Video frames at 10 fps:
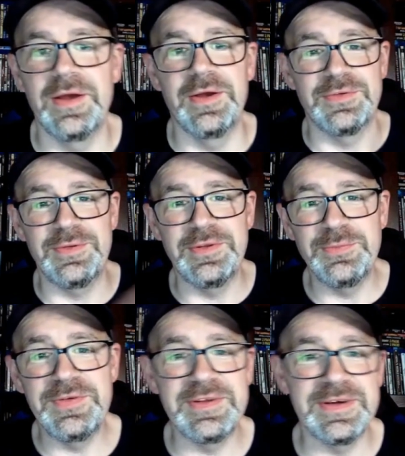So this
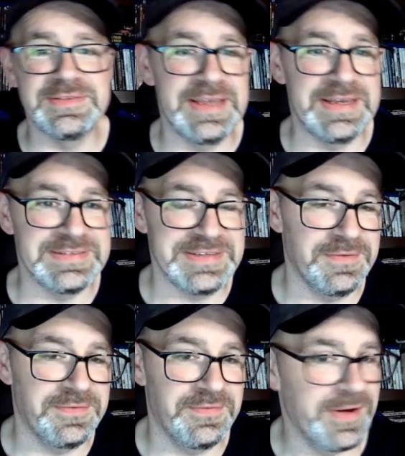movie does take
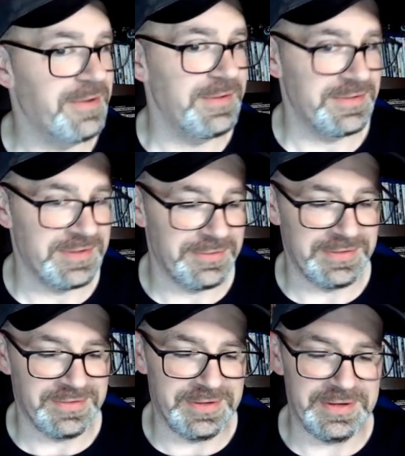itself very
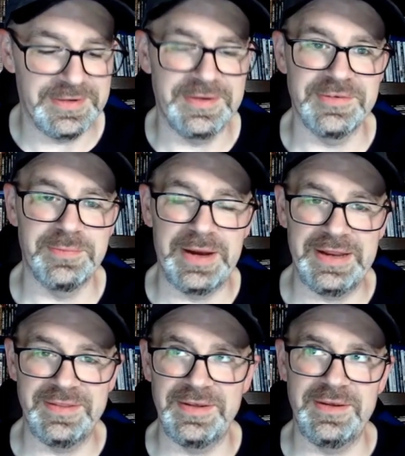seriously,
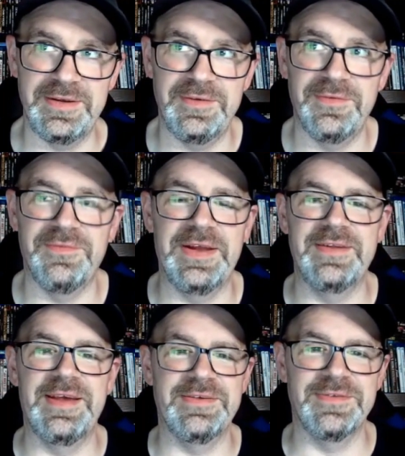despite the
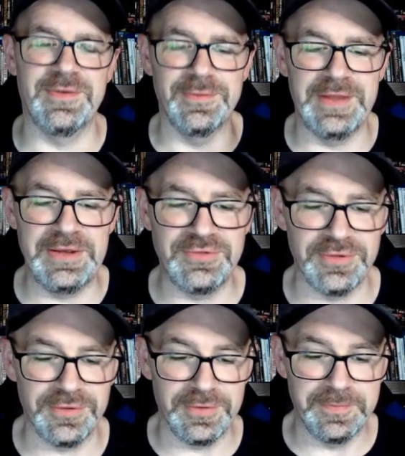fantastical
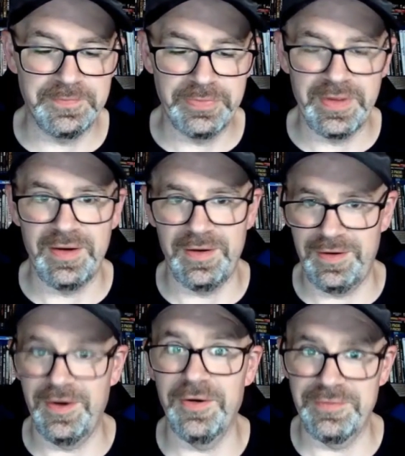nature
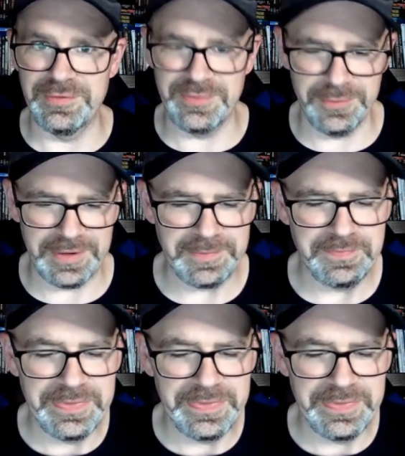of the story.